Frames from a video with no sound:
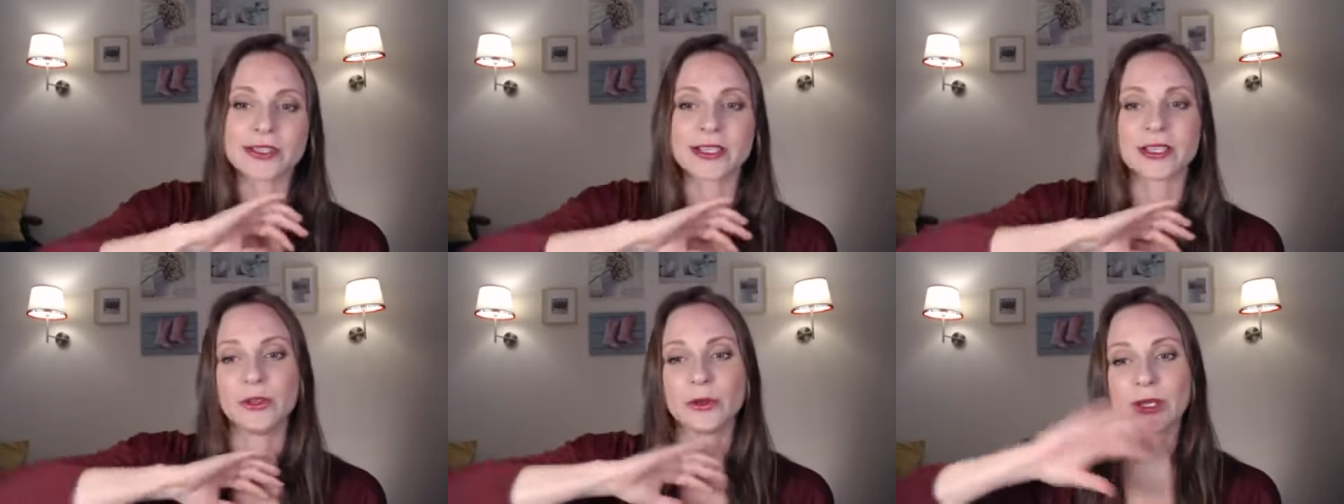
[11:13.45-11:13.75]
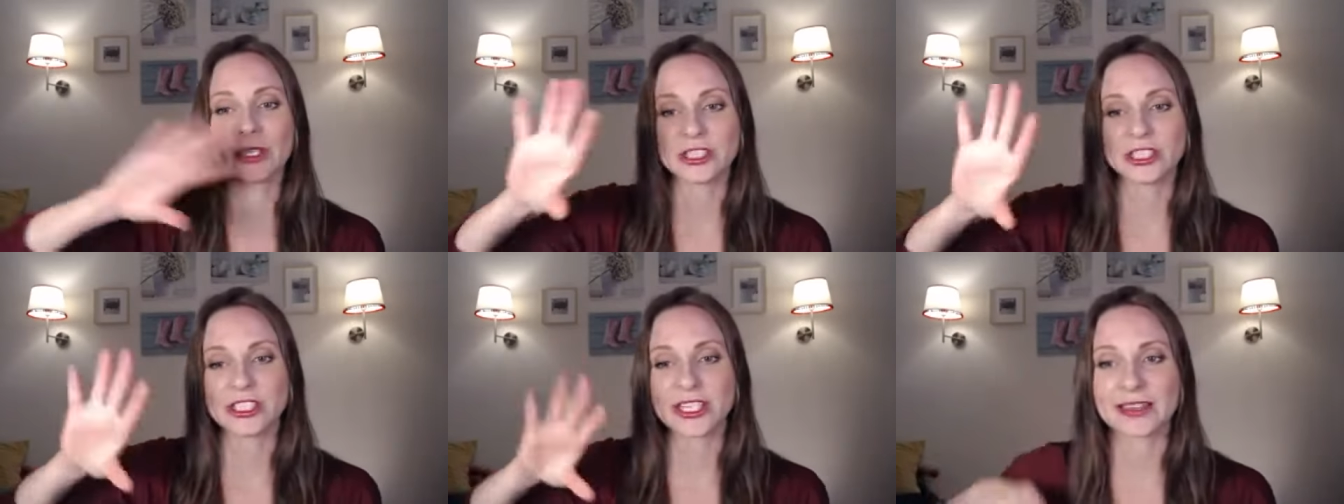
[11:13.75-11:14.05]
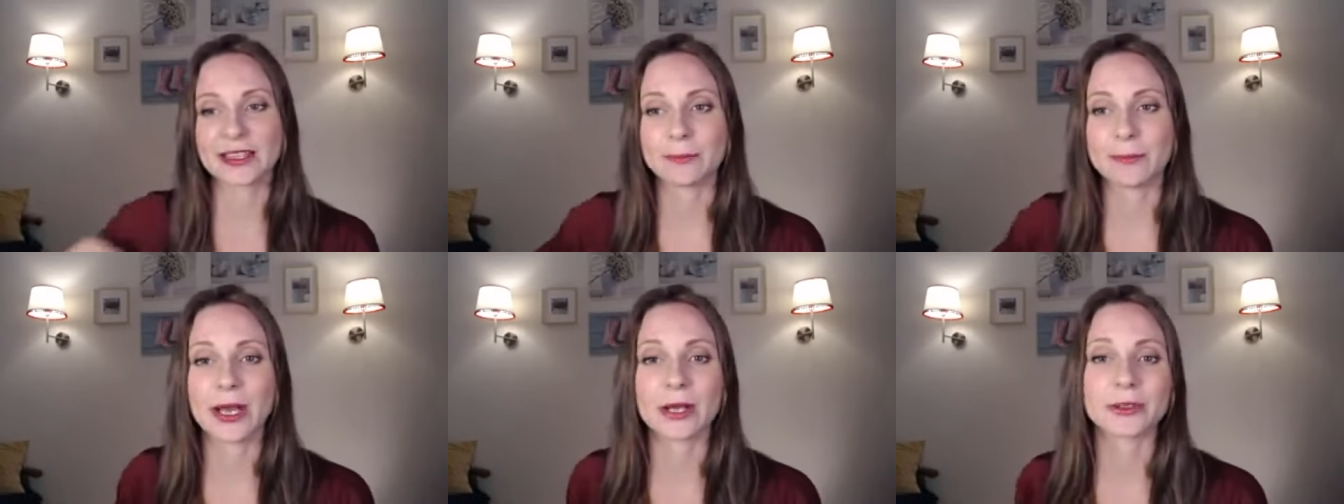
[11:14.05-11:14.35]
and you can check
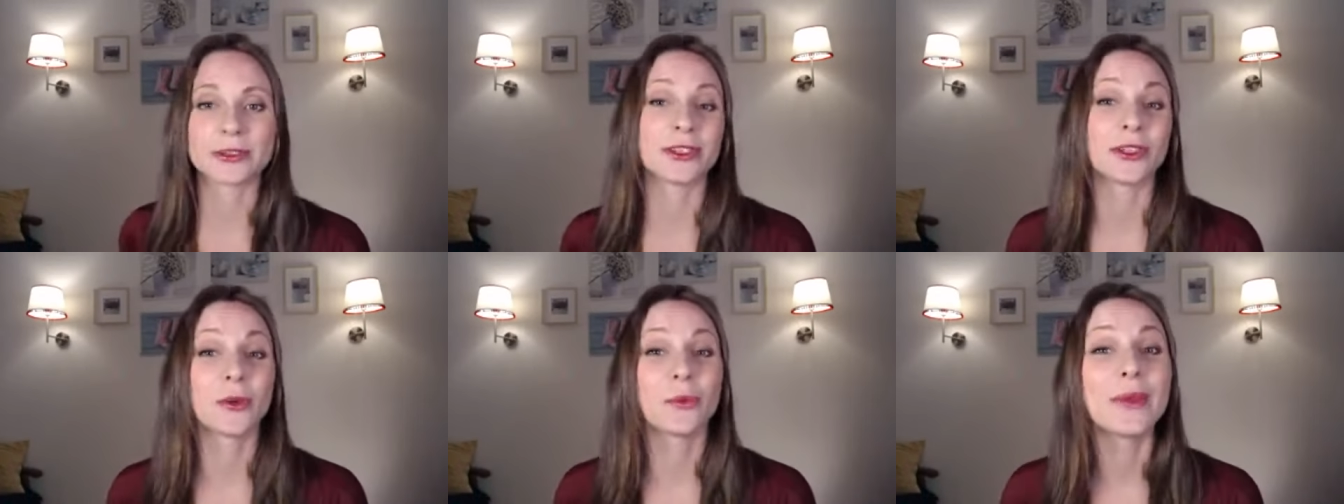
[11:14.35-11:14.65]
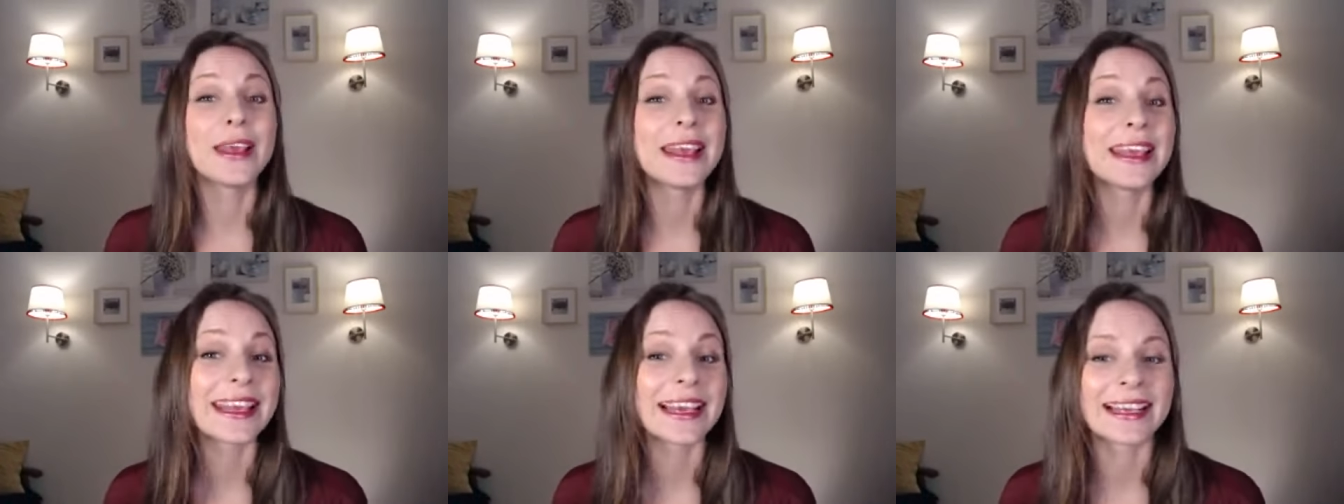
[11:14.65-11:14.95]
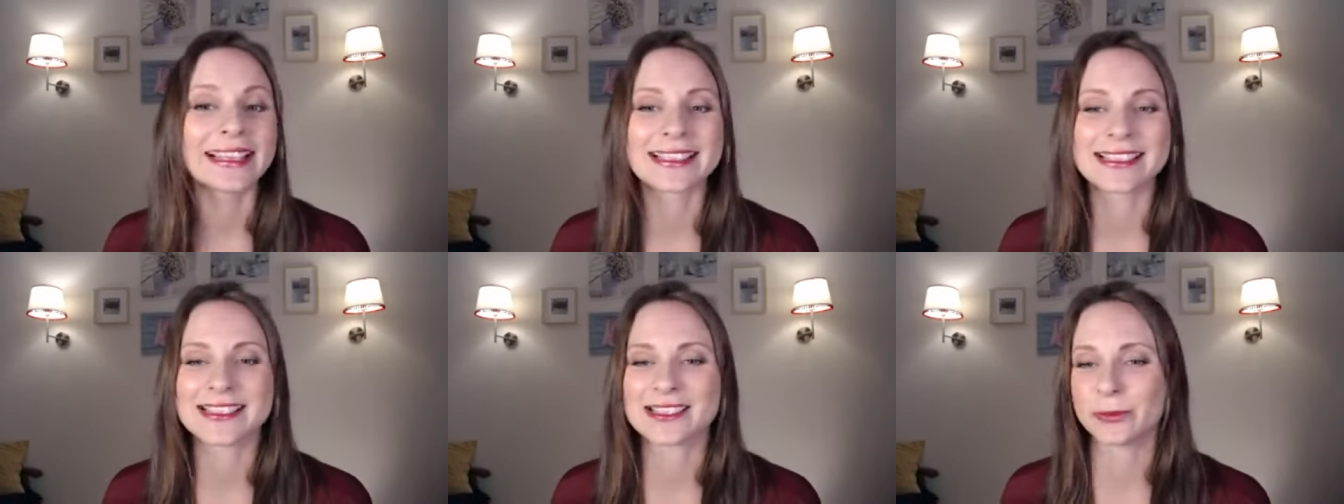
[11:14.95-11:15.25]
them out on the
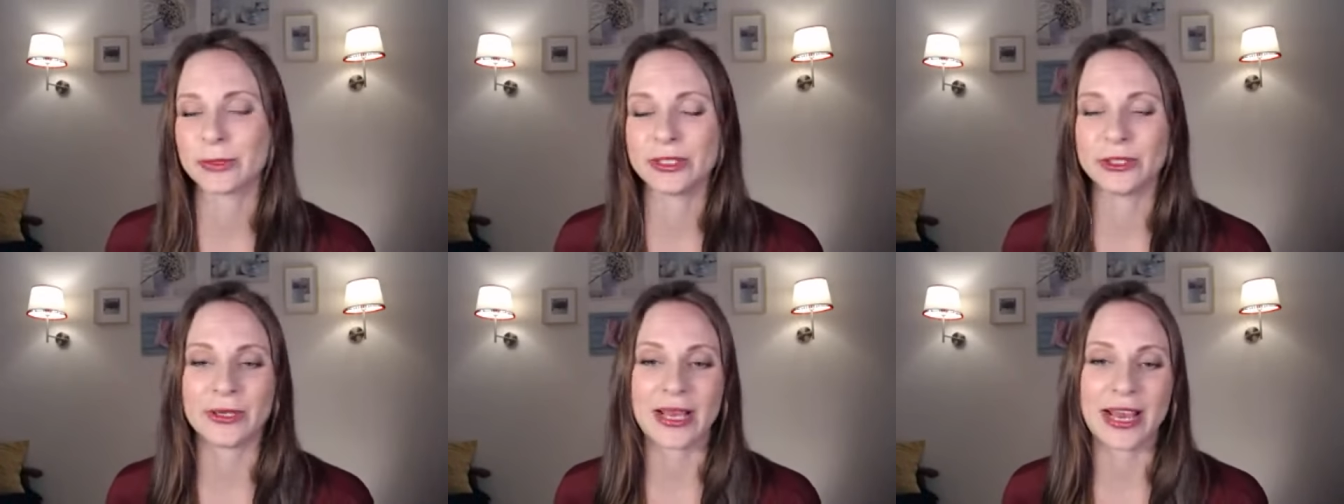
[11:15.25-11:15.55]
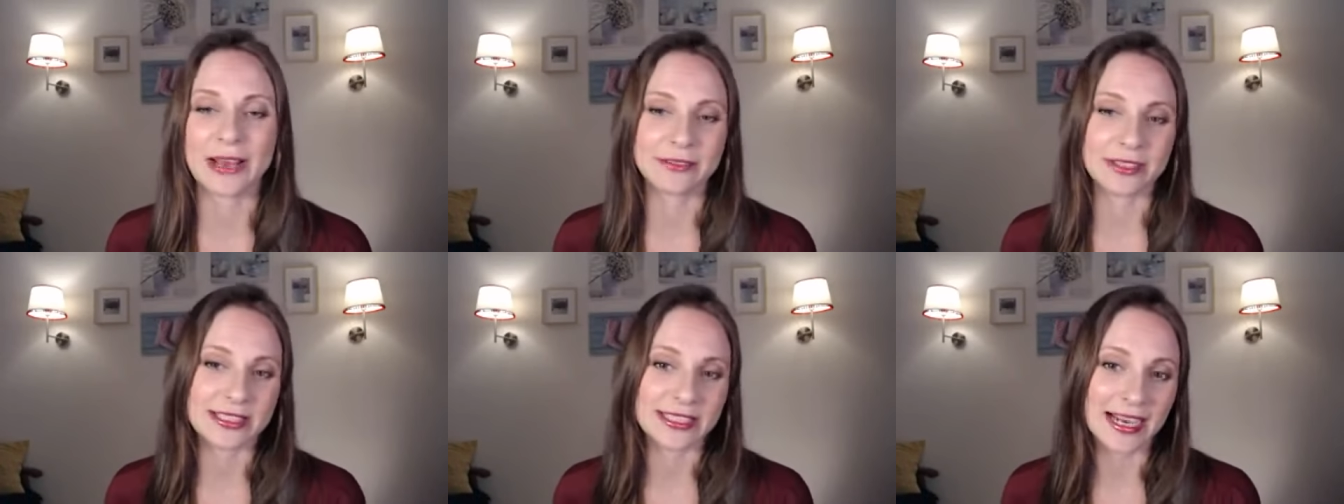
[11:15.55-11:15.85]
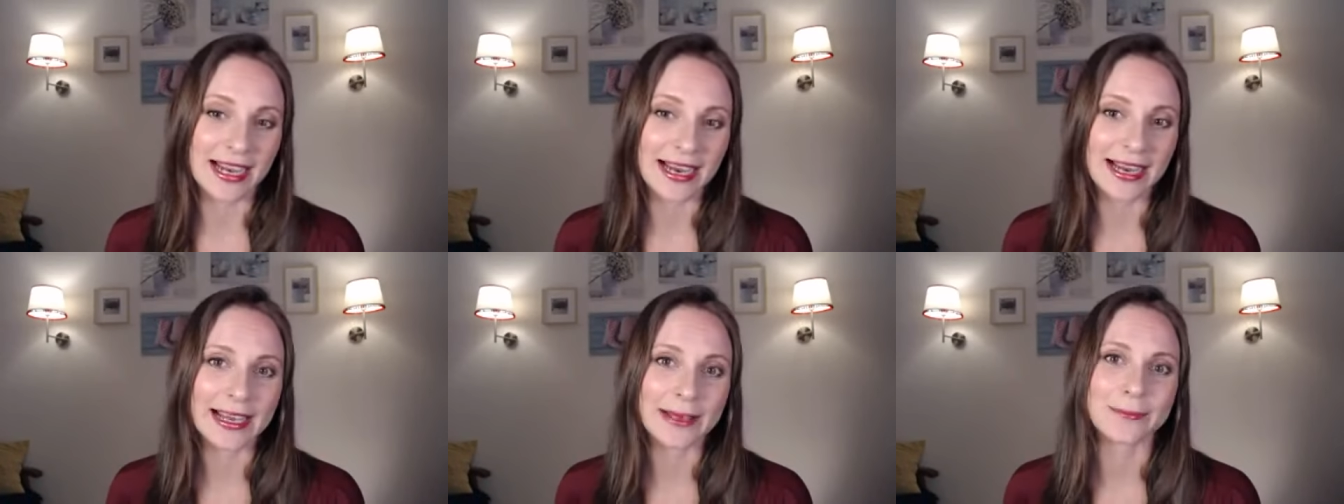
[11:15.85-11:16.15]
weekends when you have the
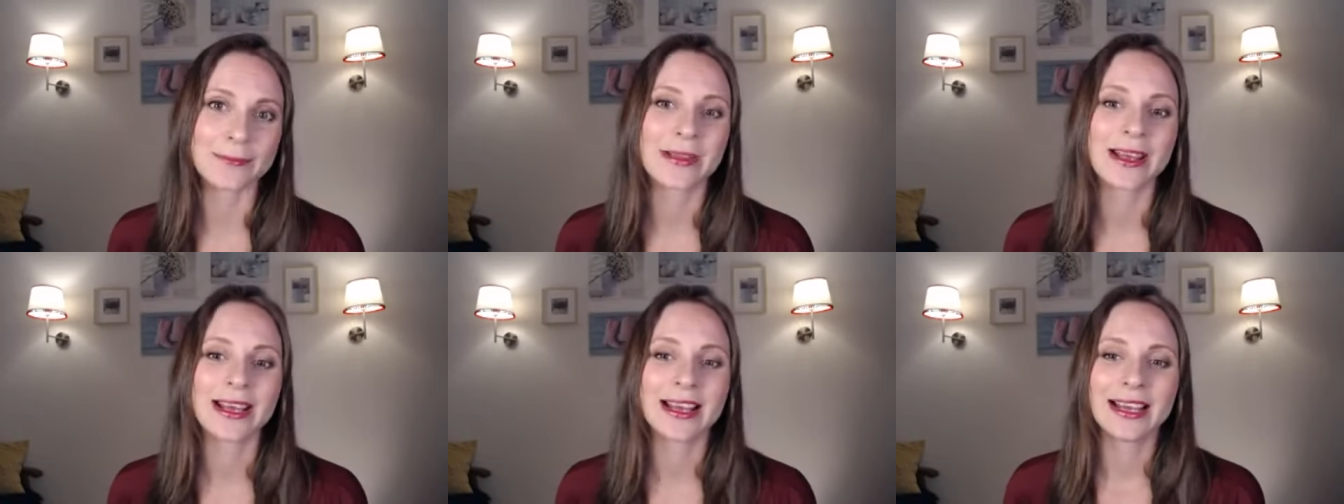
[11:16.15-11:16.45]
time,